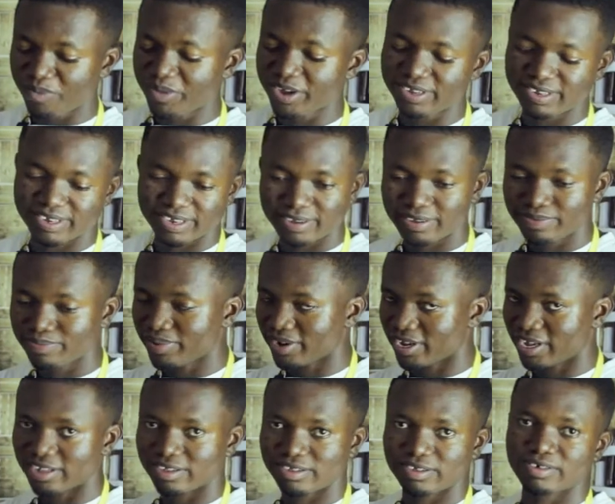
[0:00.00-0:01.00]
mission
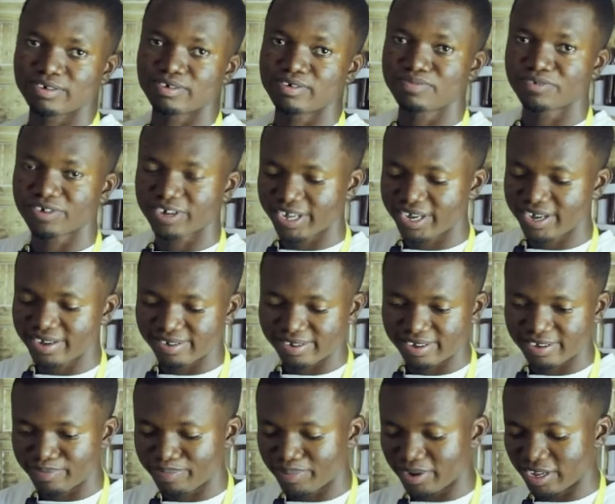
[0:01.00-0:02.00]
plus your
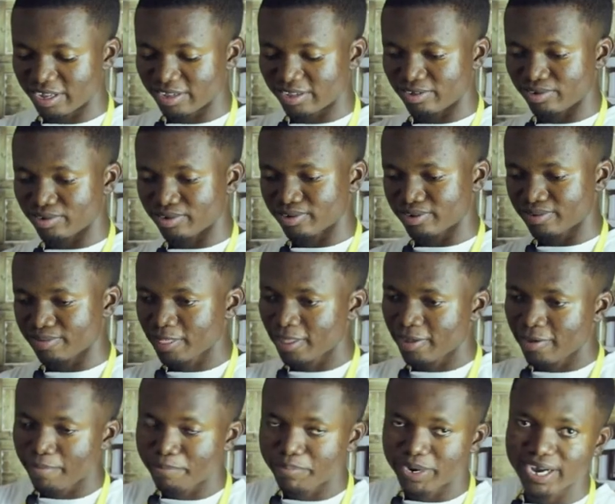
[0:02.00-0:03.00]
vocation plus your
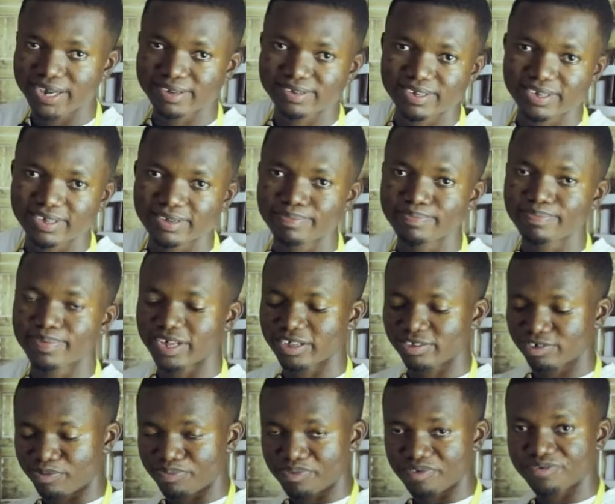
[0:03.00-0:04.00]
passion
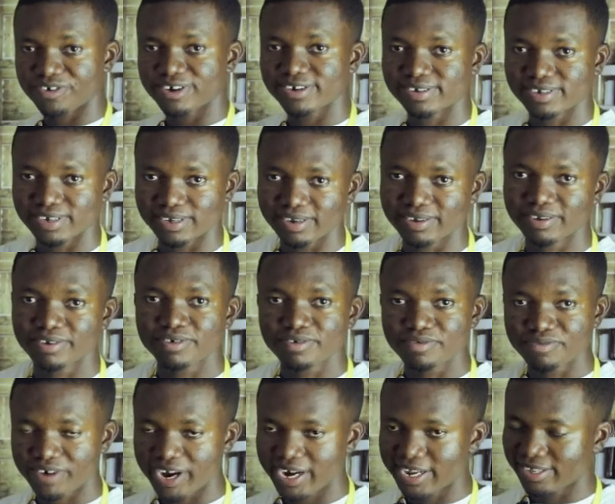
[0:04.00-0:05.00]
plus your profession,
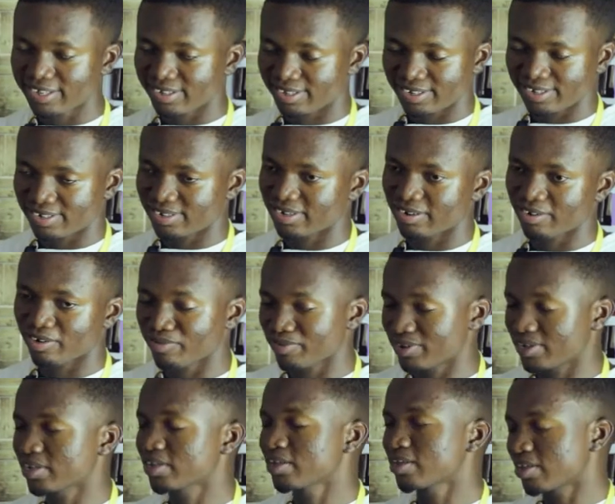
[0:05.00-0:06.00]
finding the intersection
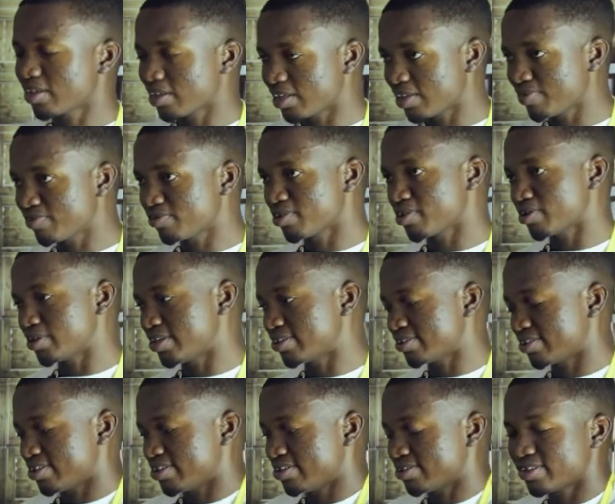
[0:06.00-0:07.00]
of it gives you a
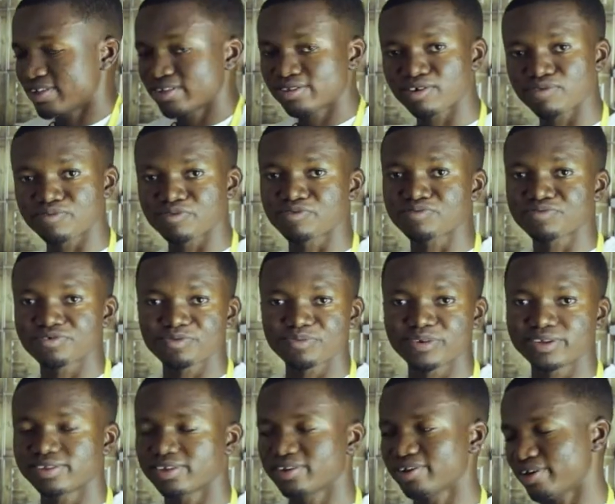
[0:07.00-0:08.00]
sense of
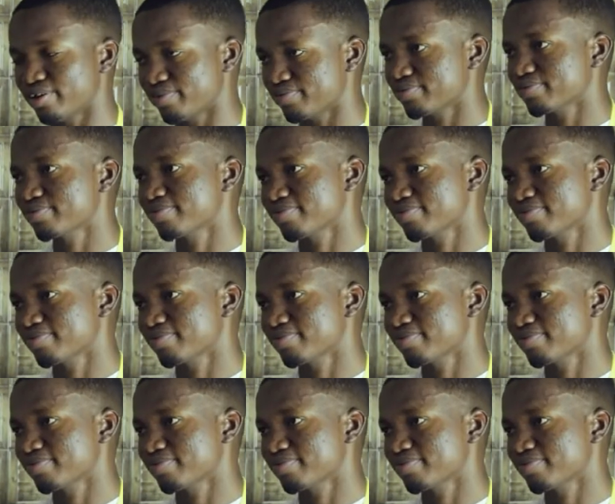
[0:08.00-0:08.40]
fulfillment in life.